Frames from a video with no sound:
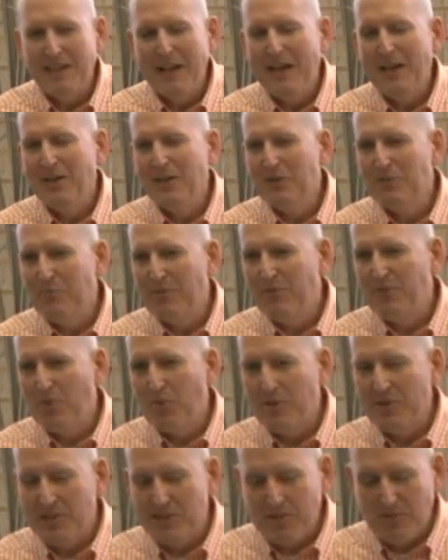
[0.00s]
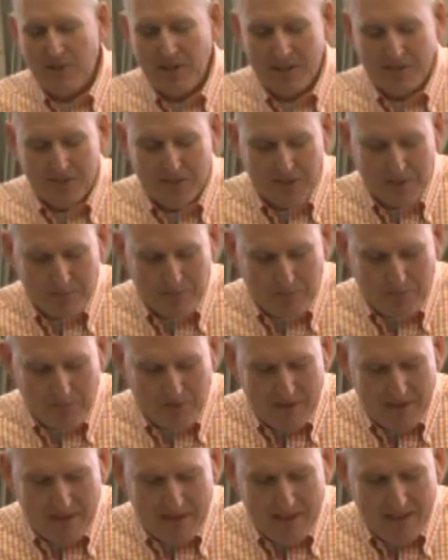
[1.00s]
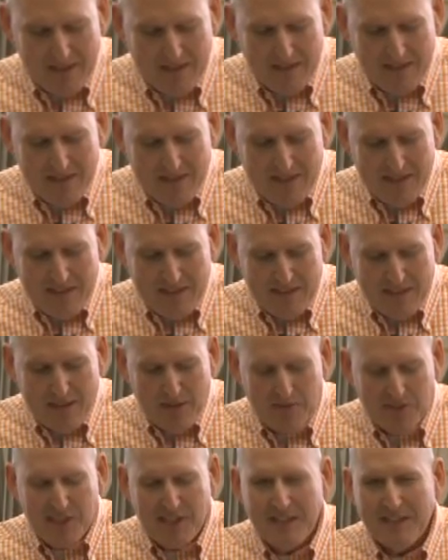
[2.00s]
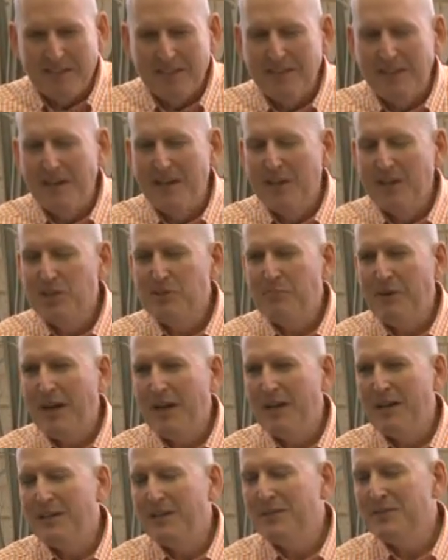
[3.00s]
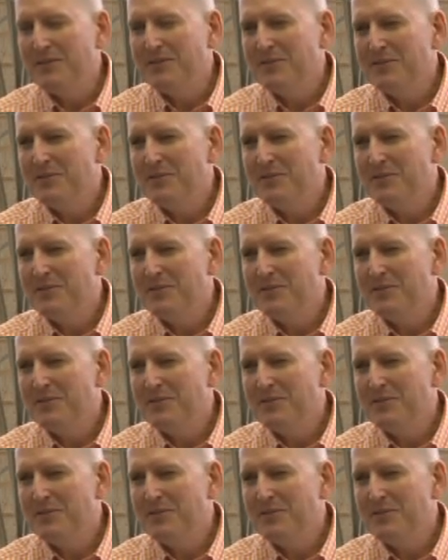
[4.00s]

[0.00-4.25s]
later, before the surrender, he was hit in the lungs by a